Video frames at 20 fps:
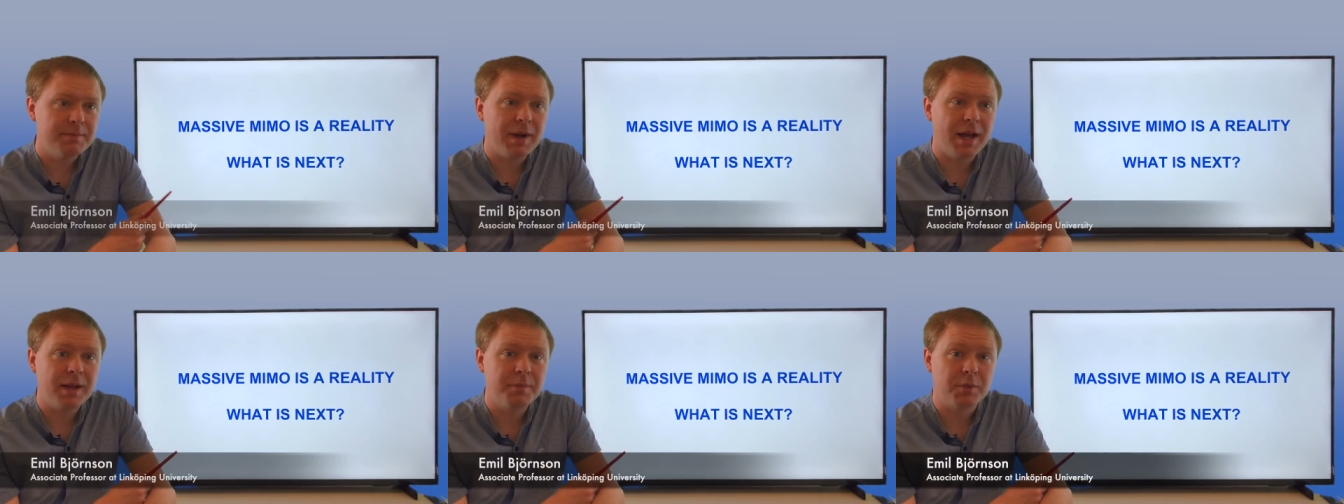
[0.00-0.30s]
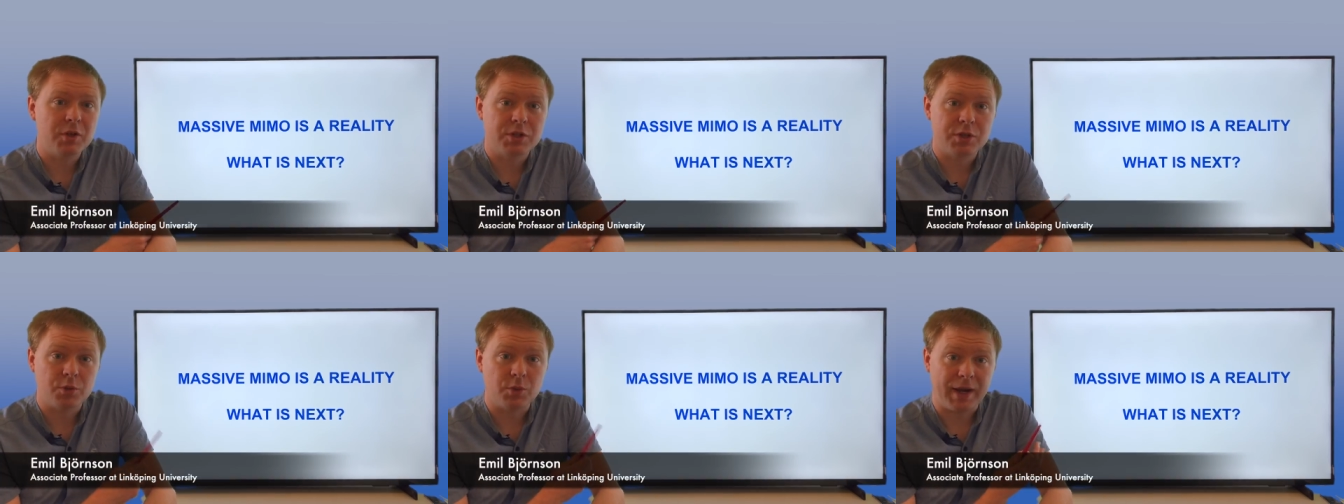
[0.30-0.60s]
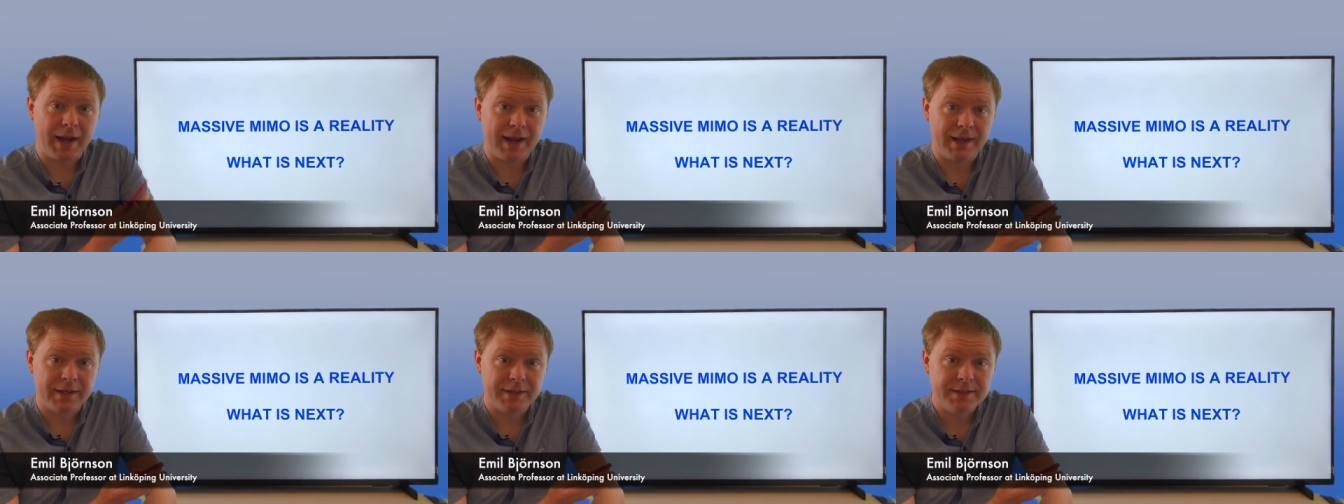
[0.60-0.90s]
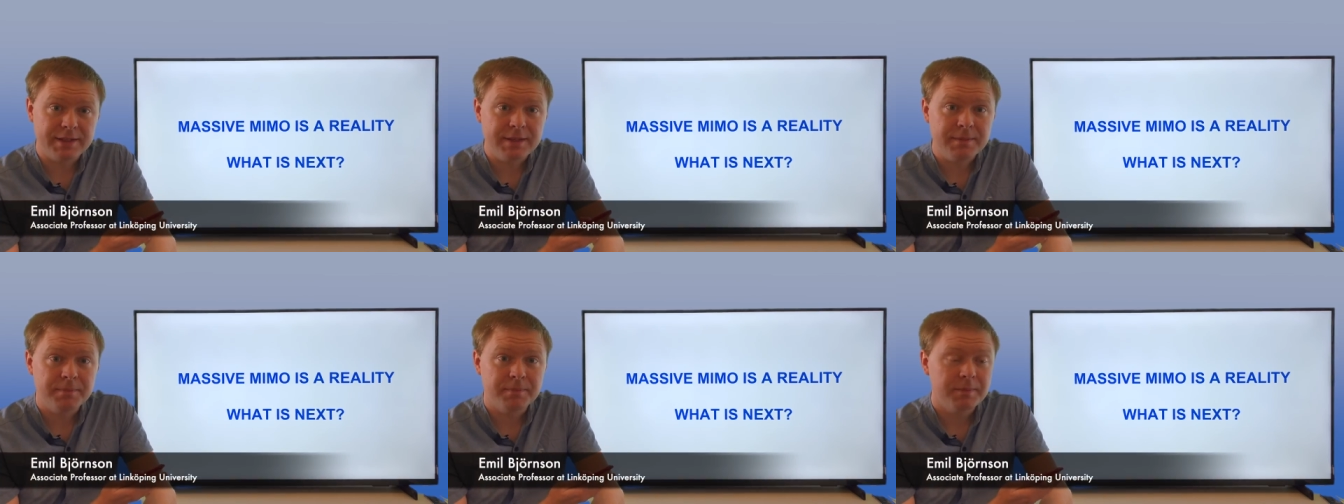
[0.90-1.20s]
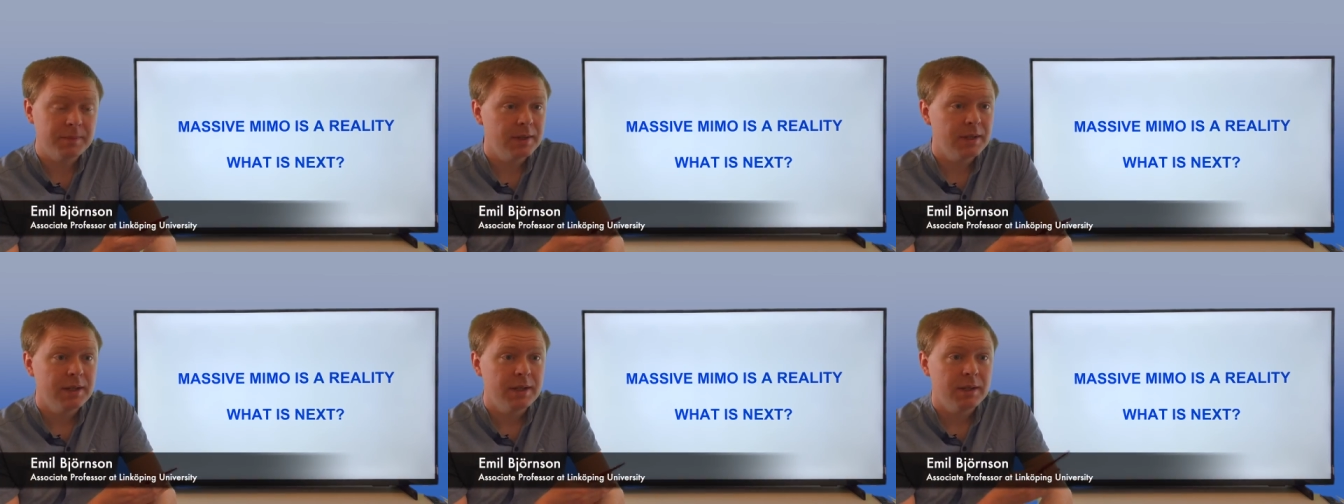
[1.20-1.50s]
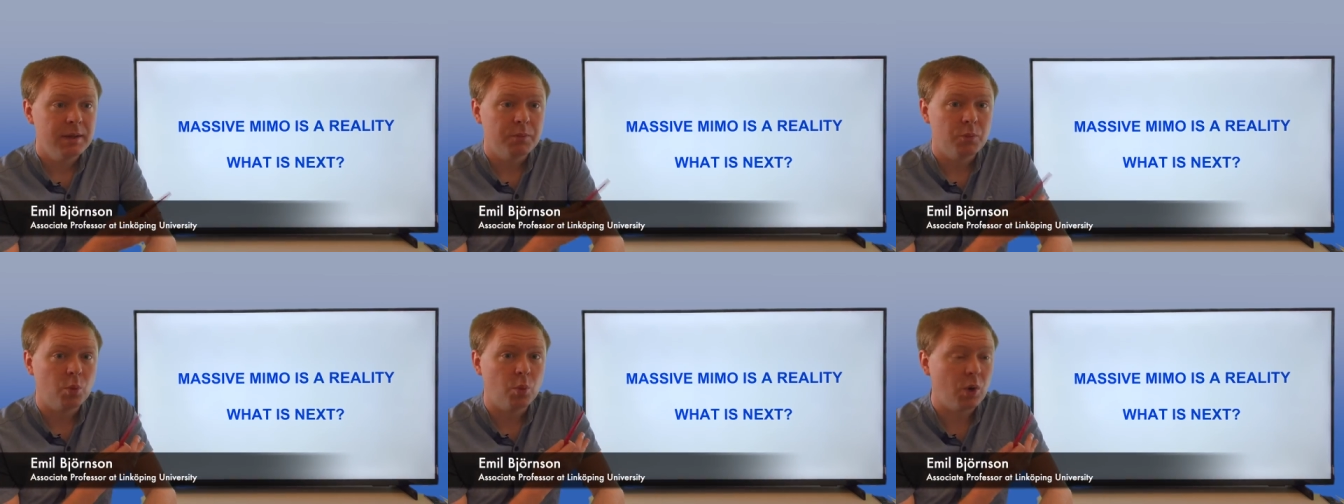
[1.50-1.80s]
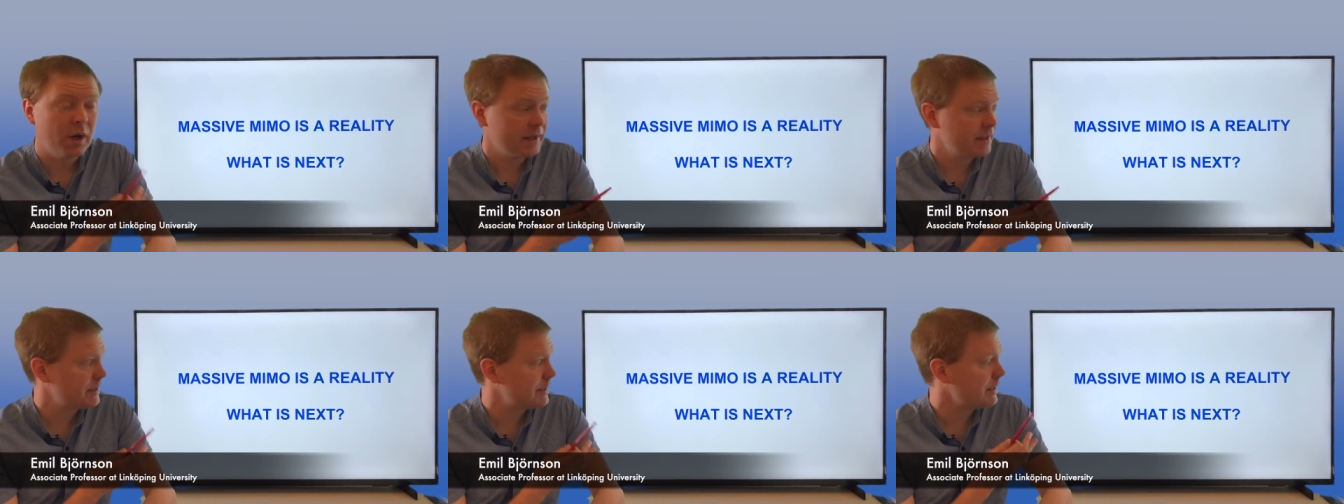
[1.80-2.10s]
MIMO is a reality.
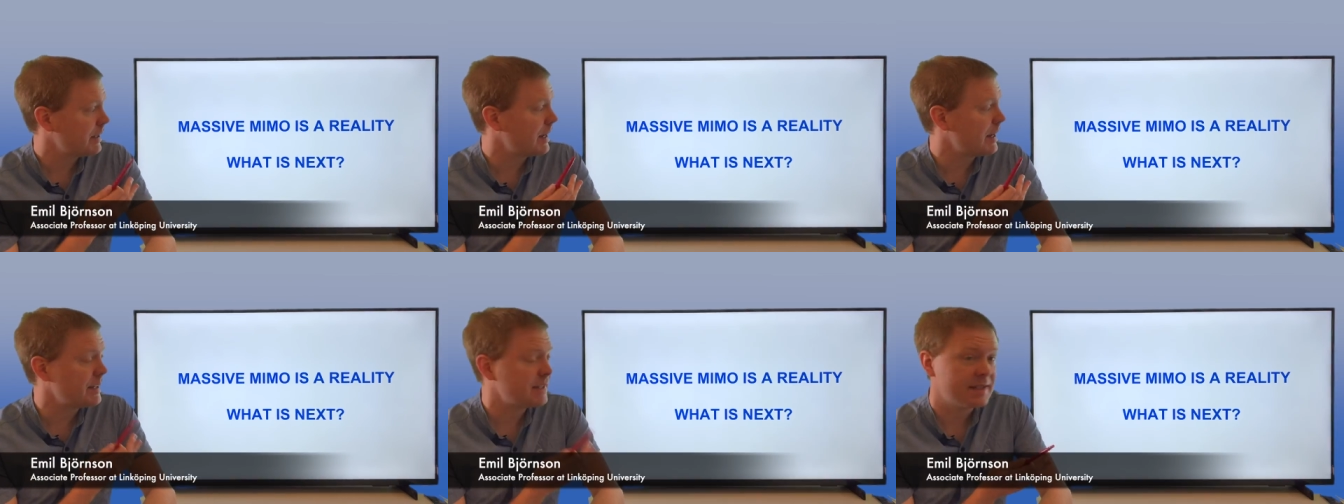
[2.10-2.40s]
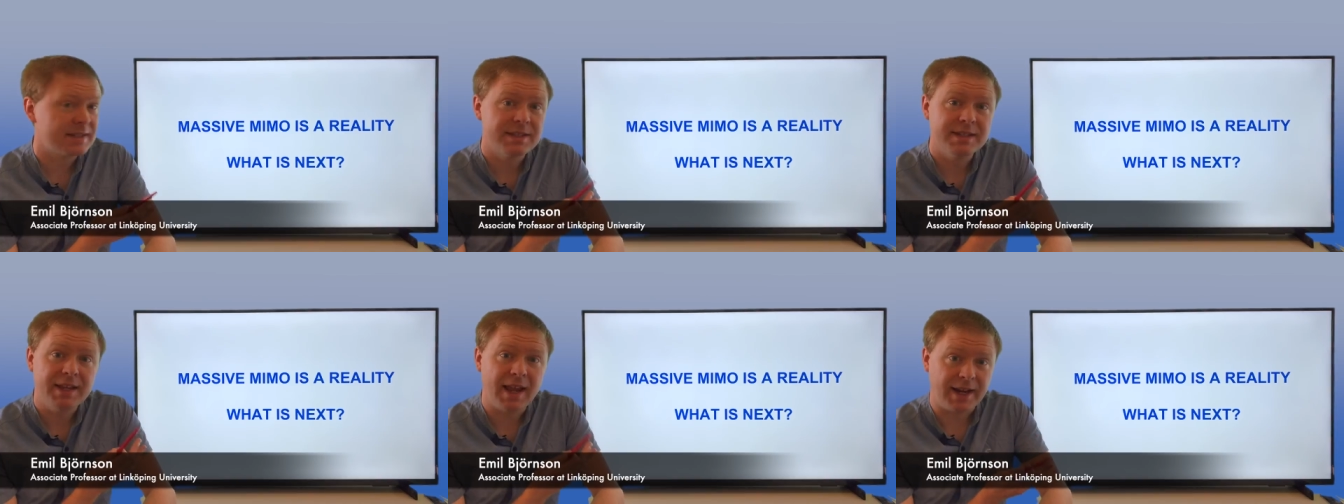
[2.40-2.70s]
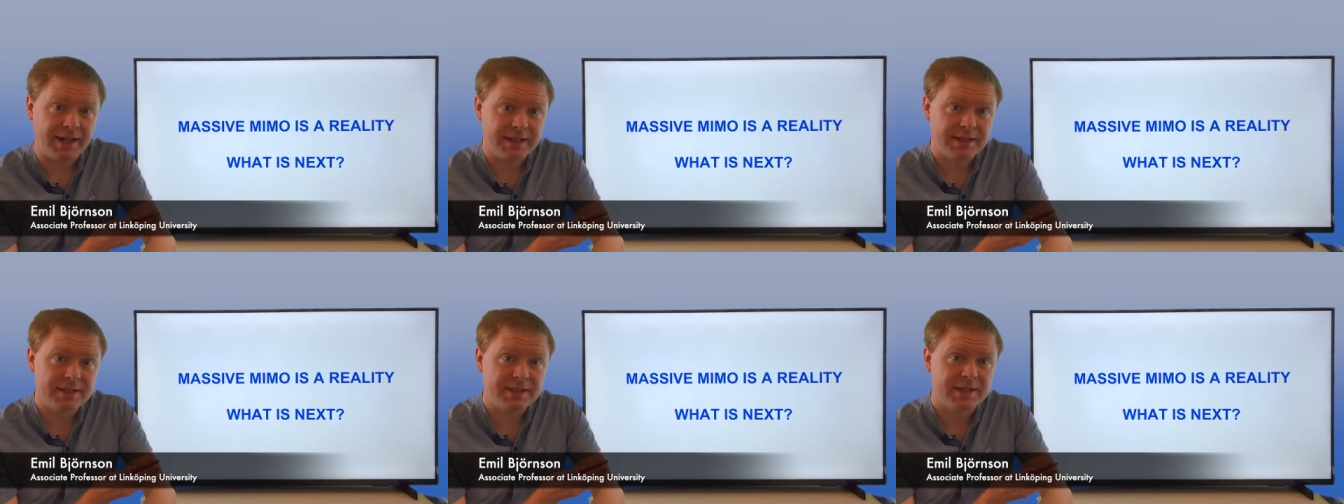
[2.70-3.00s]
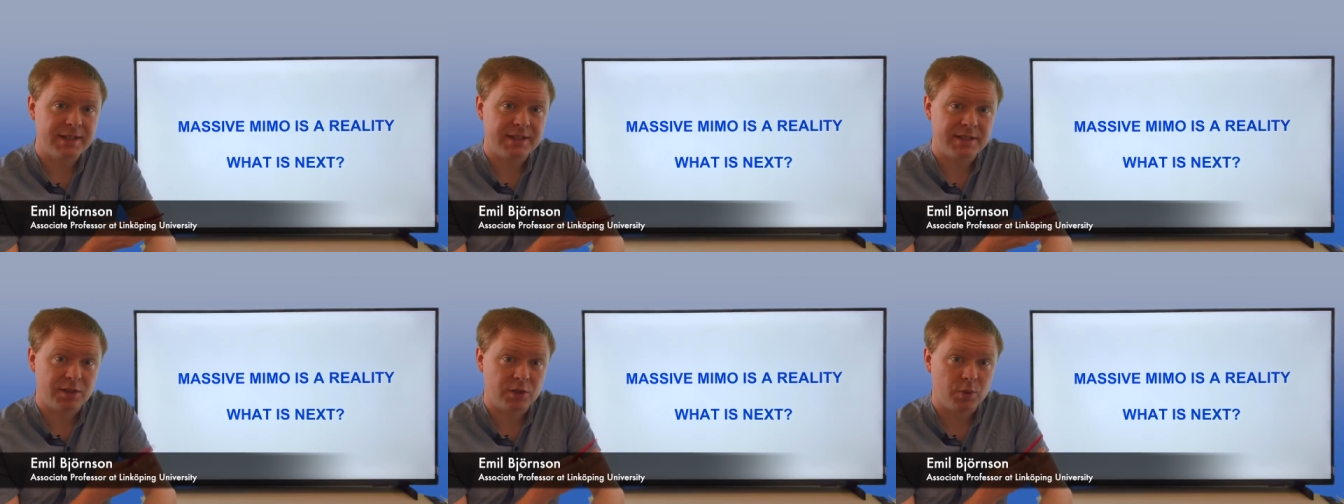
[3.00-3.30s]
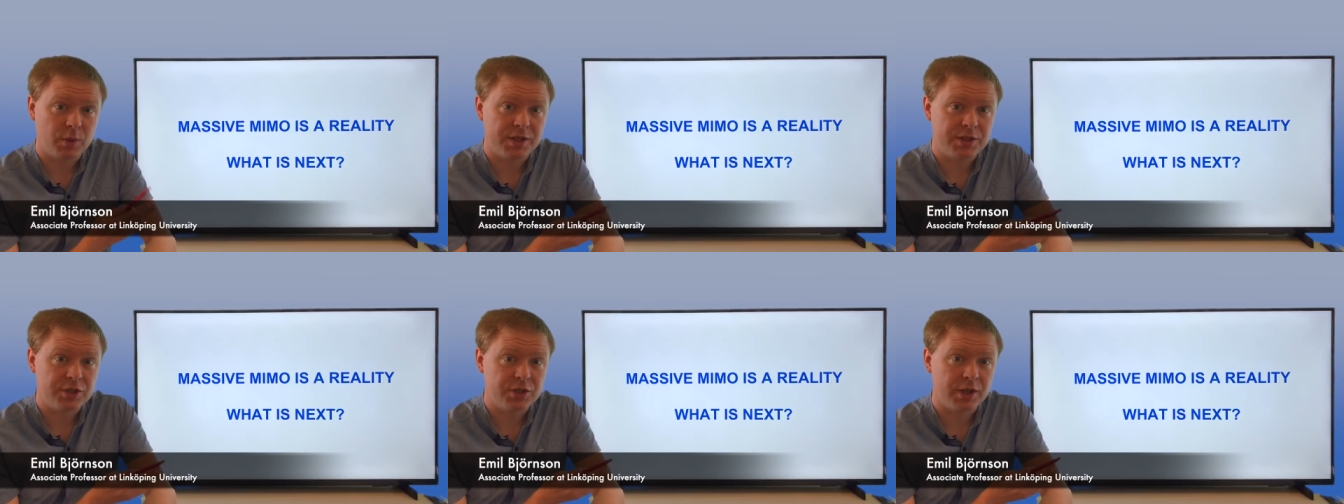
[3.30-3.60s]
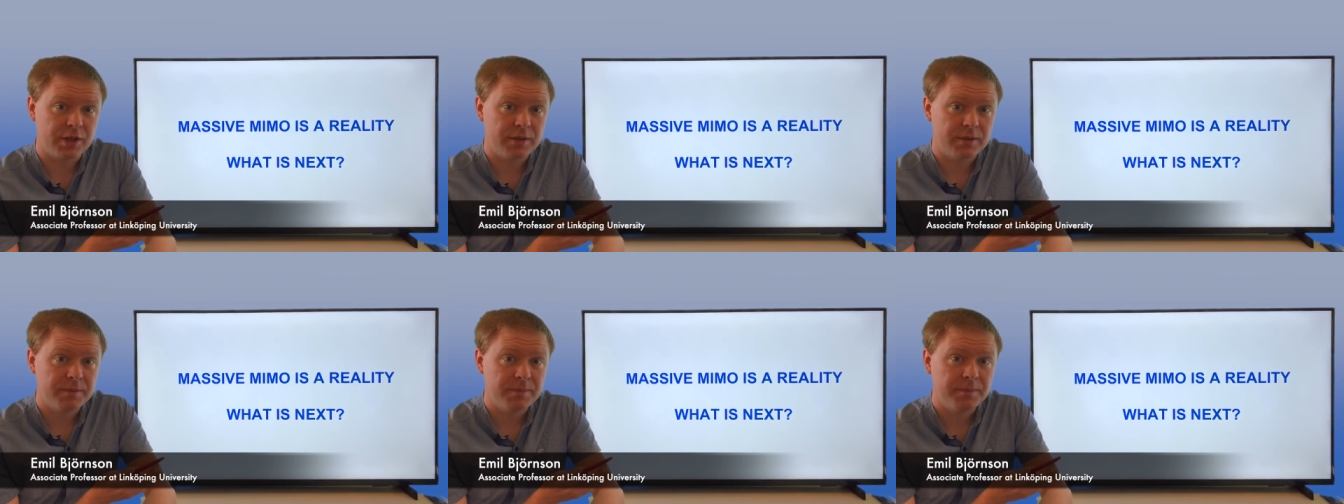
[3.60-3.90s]
What is next is the question.